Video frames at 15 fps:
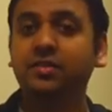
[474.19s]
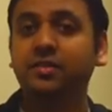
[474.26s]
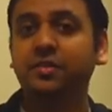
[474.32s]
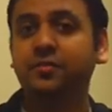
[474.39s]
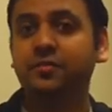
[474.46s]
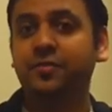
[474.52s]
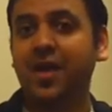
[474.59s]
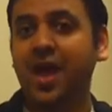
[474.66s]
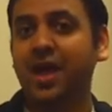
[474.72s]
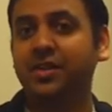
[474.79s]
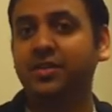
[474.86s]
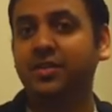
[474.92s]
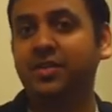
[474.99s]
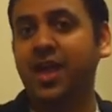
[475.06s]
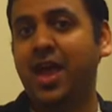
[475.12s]
is the
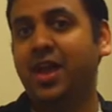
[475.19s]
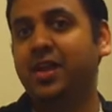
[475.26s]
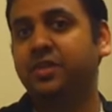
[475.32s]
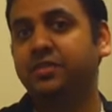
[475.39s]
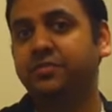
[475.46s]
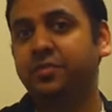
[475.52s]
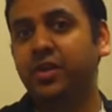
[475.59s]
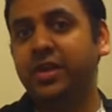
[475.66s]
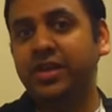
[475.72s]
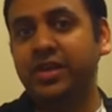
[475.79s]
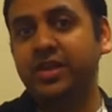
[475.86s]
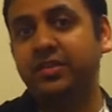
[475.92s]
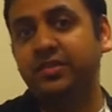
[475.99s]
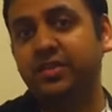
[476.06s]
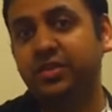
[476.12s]
fact that it's very